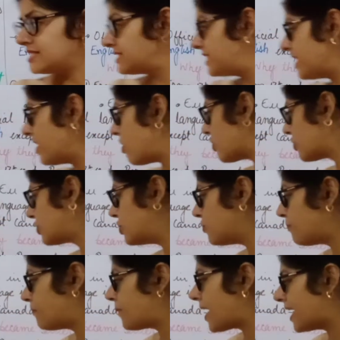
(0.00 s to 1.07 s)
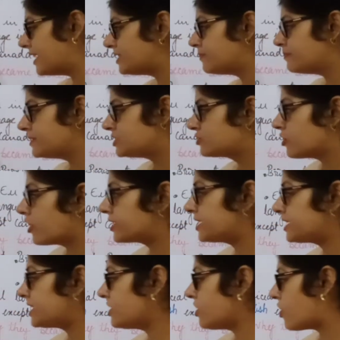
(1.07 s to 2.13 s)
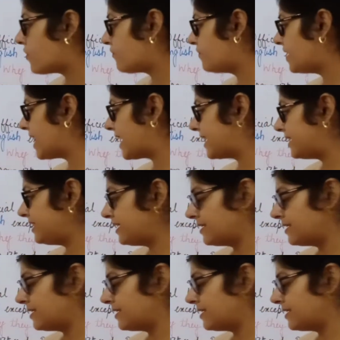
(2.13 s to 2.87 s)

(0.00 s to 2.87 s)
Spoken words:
they occupied majority of land,